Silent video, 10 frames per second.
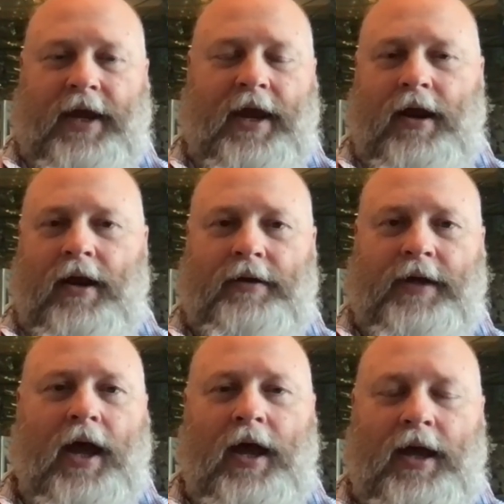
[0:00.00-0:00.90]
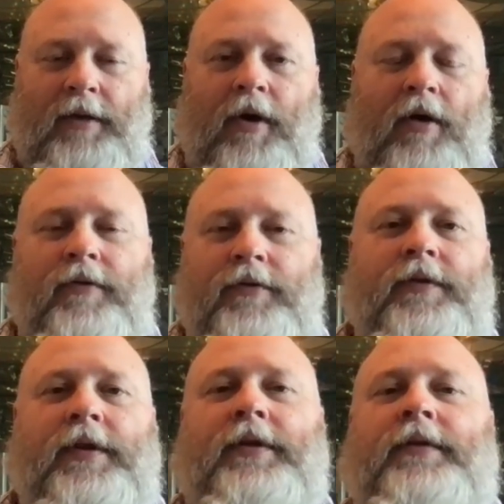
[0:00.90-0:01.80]
care, time, all those
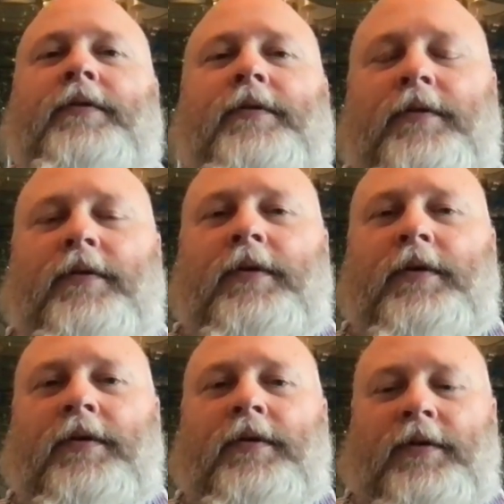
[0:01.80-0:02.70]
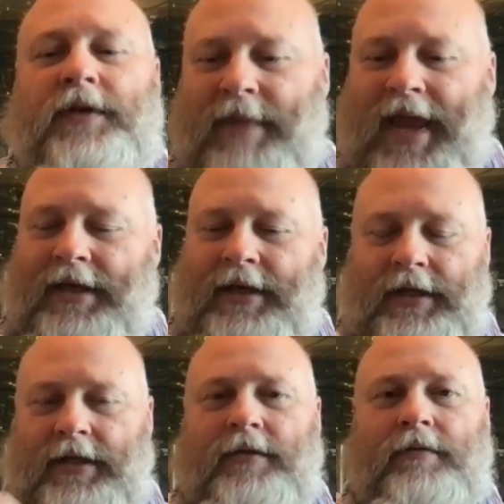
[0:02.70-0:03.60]
things? Demanding
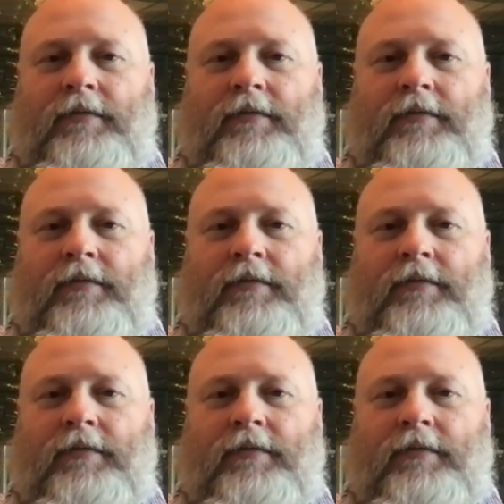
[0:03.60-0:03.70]
it.